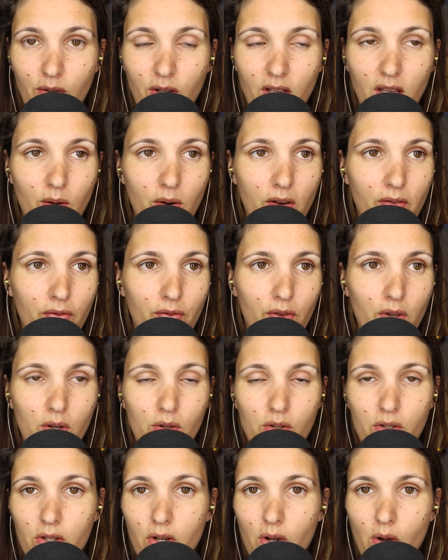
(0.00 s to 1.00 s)
He
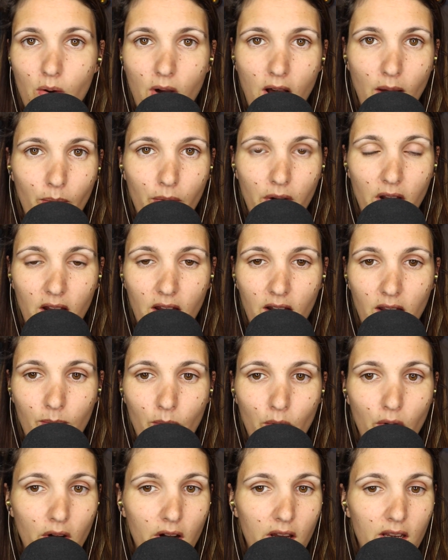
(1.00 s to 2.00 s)
refused to cooperate
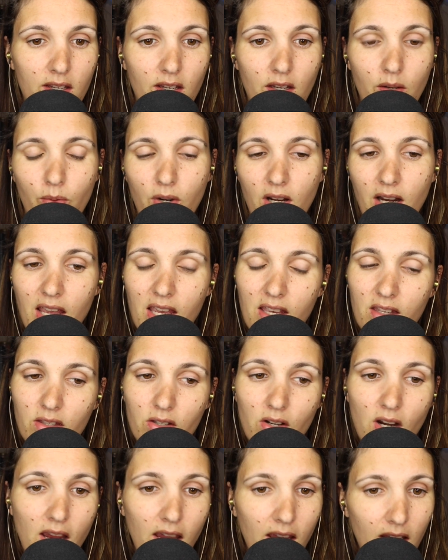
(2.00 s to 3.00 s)
anymore. He didn't want to
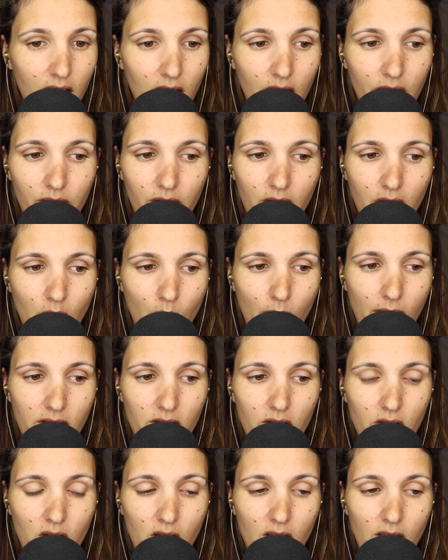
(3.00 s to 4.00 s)
answer any of their
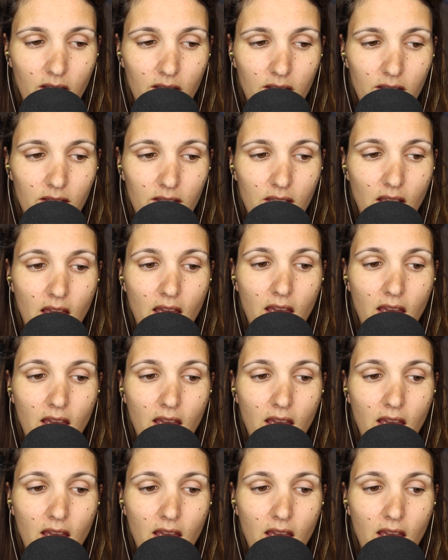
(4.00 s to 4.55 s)
questions.